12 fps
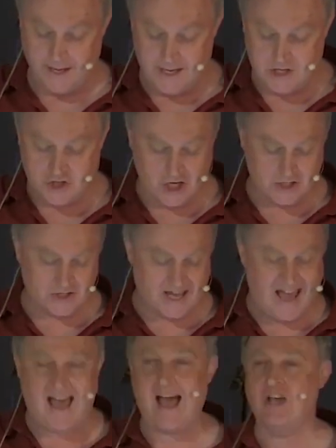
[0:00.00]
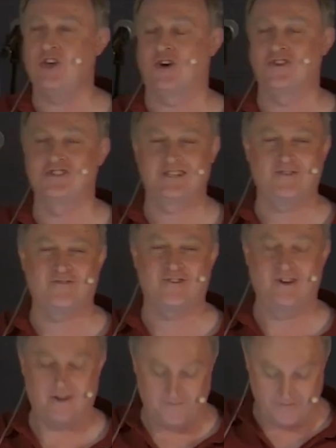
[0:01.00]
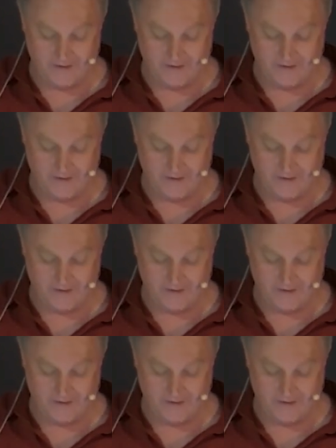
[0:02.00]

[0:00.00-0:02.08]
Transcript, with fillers: It's just that our gods are different.